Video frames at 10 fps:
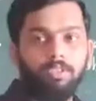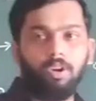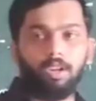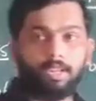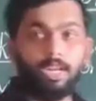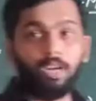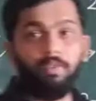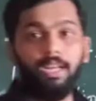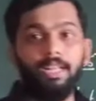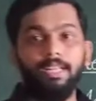or a
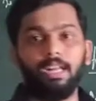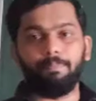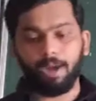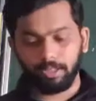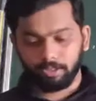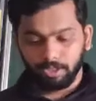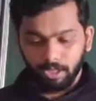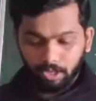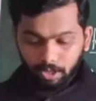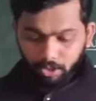curvilinear path.
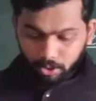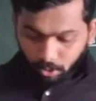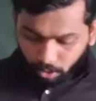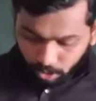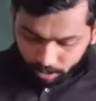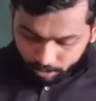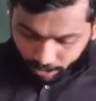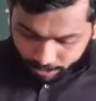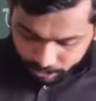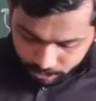So
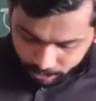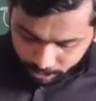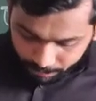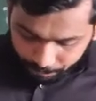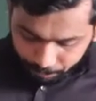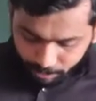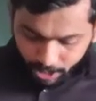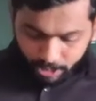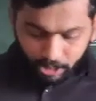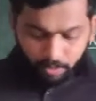that is a
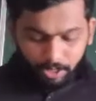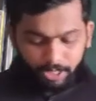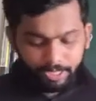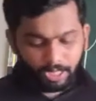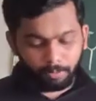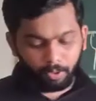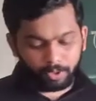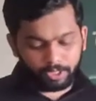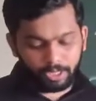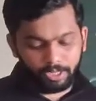curvilinear
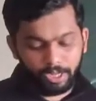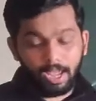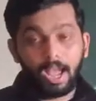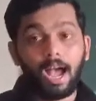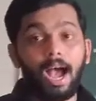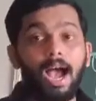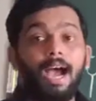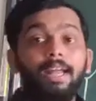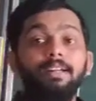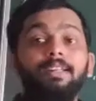motion,
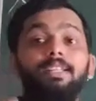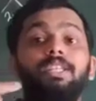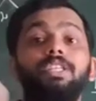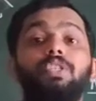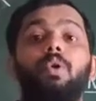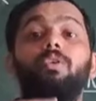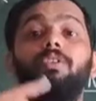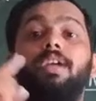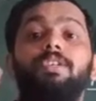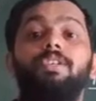and this
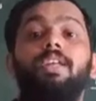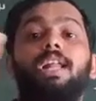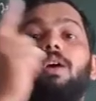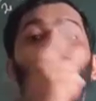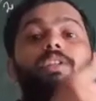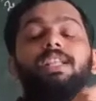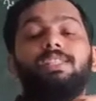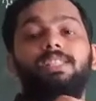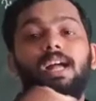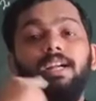rotation around the
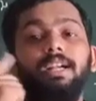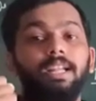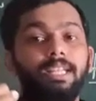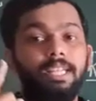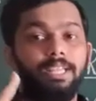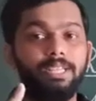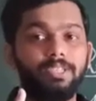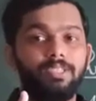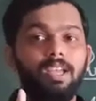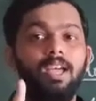sun is